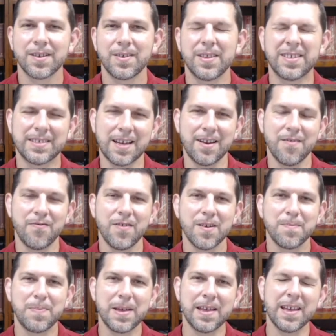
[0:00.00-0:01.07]
instead of
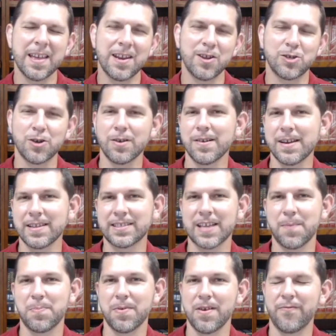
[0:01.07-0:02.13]
being an eternity
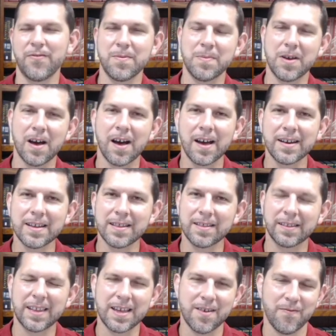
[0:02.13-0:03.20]
separated from God in
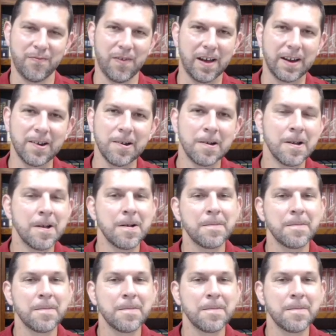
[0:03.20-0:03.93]
the lake of fire,